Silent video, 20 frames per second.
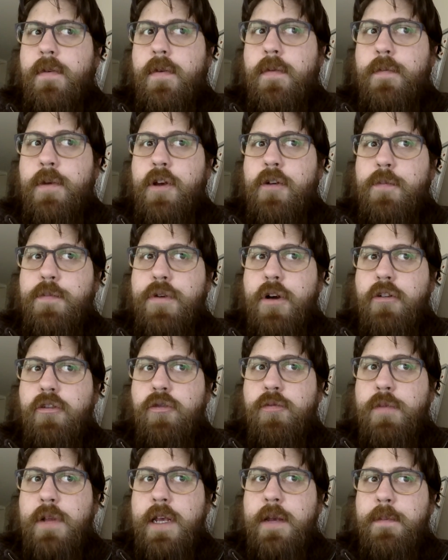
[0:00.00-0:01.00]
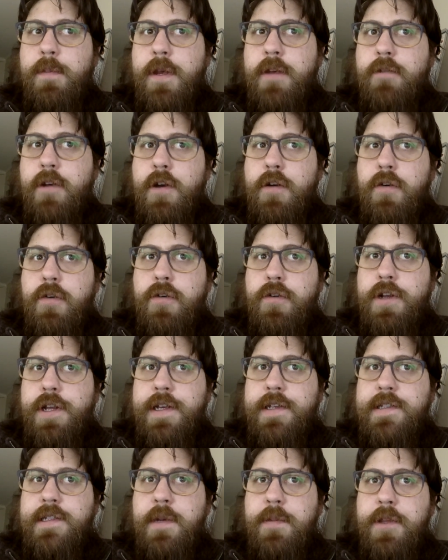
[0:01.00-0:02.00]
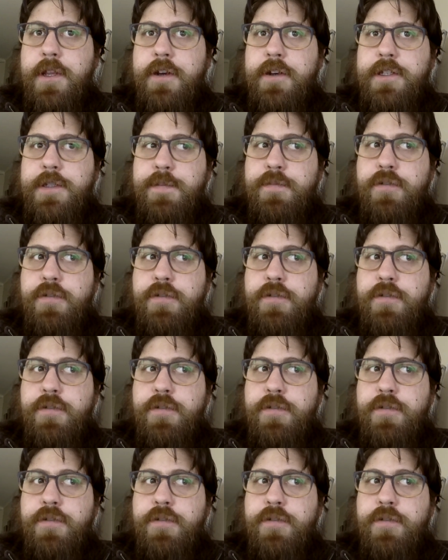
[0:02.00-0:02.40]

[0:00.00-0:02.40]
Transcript: we'll probably be recording some of those